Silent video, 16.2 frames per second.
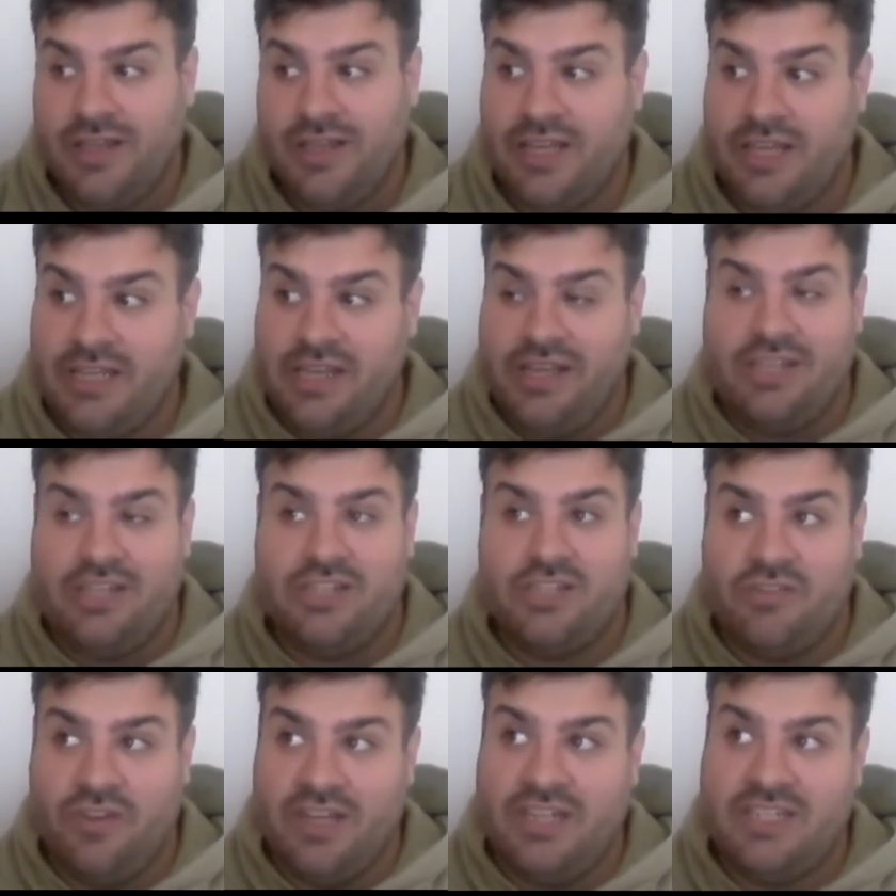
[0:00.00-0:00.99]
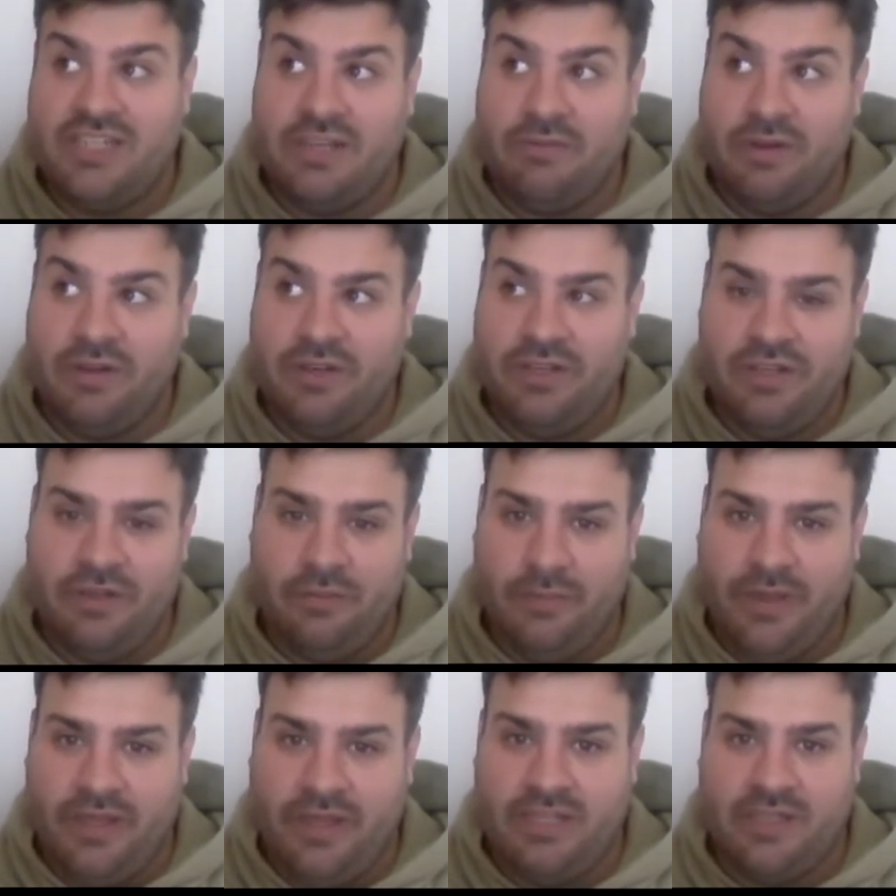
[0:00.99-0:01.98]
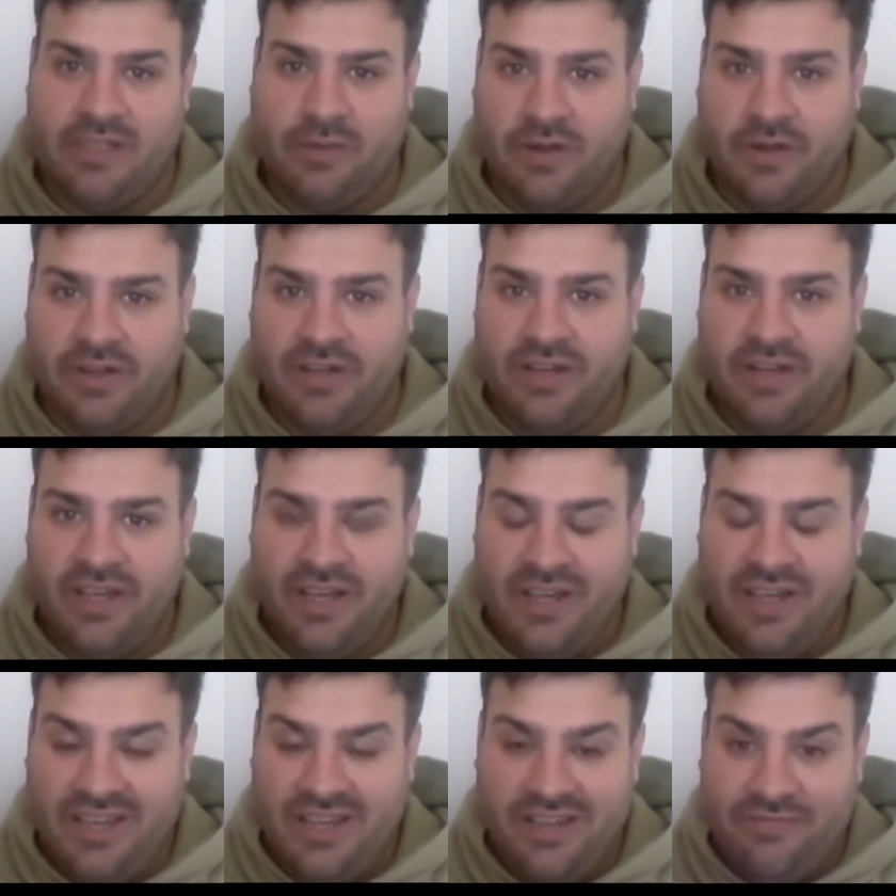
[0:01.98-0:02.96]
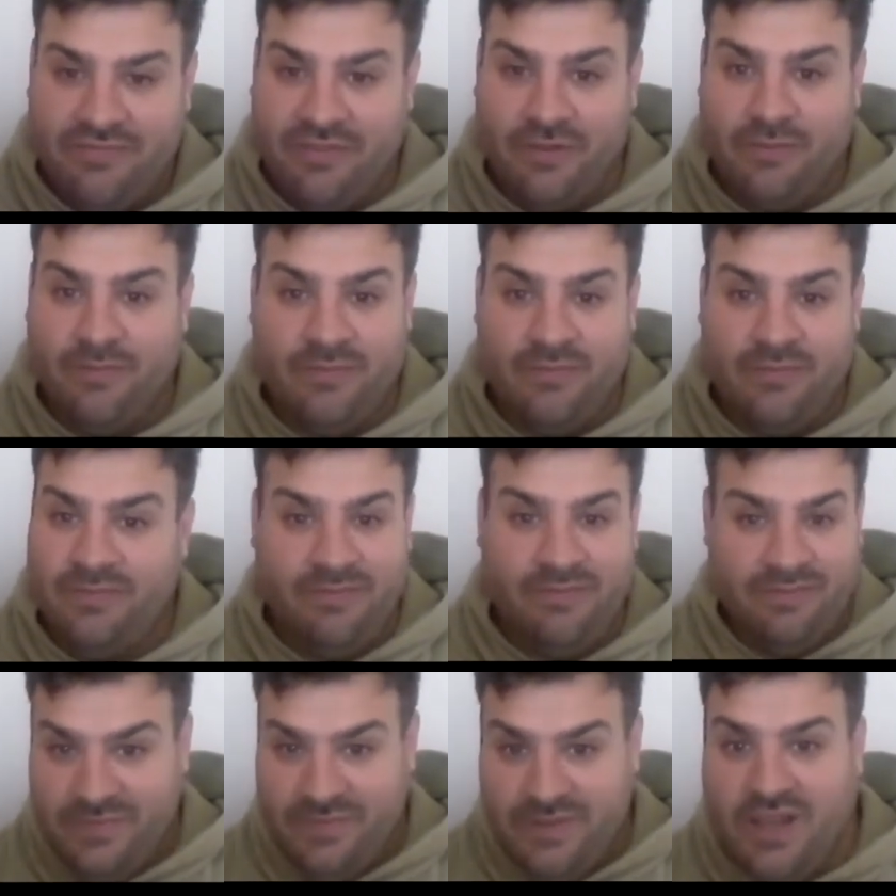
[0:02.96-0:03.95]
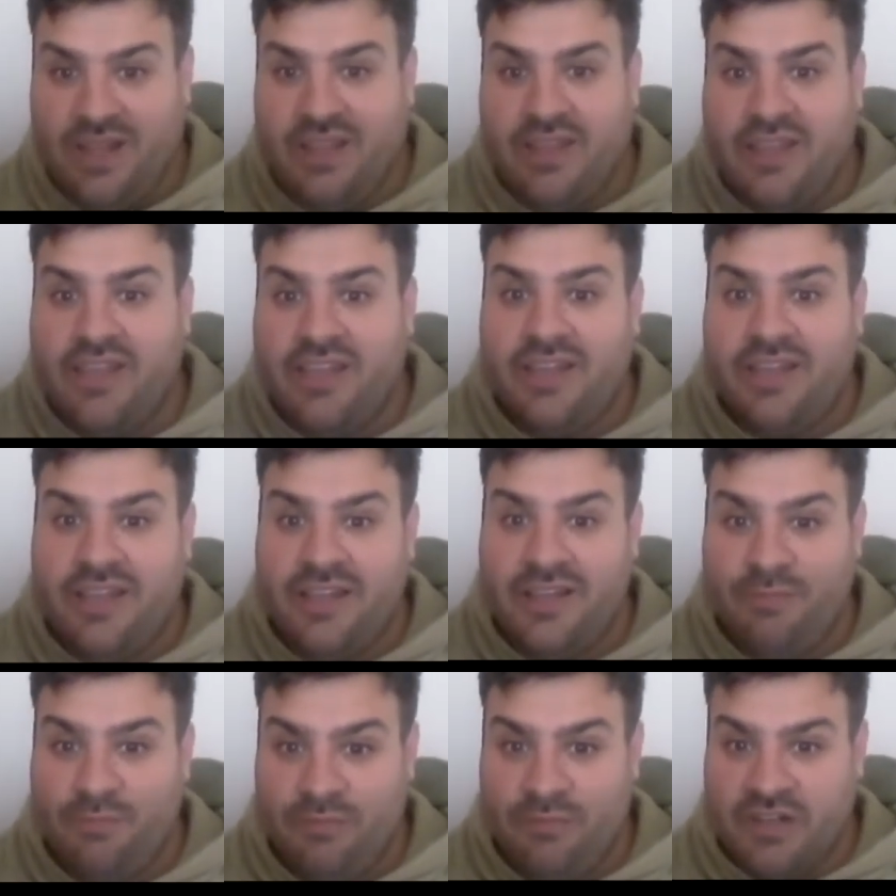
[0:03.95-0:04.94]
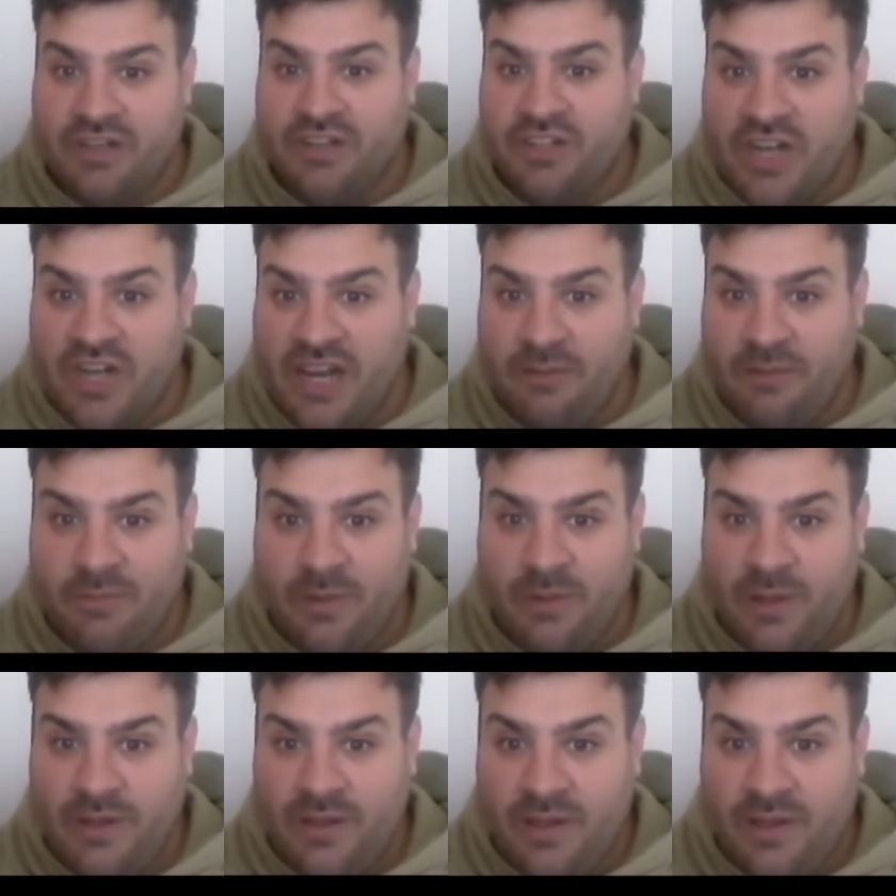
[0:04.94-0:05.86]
it's crazy when you meet someone from like the Bread and Jam